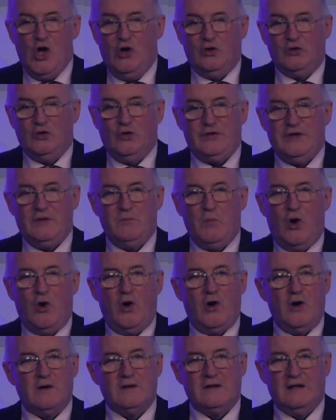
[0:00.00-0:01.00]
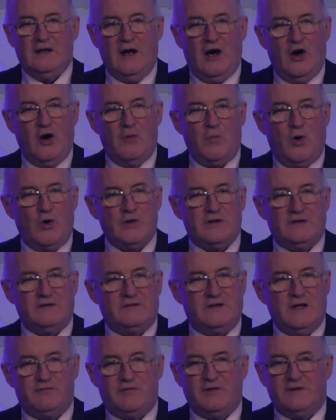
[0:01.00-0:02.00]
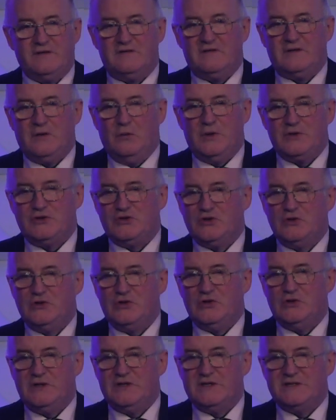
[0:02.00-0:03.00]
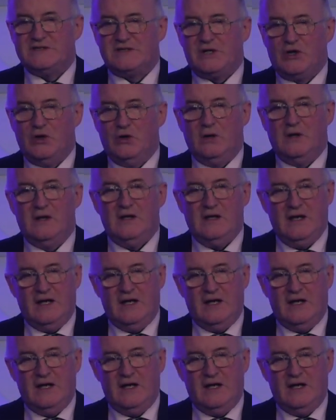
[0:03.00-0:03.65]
nothing more or more different than what you're doing in the school,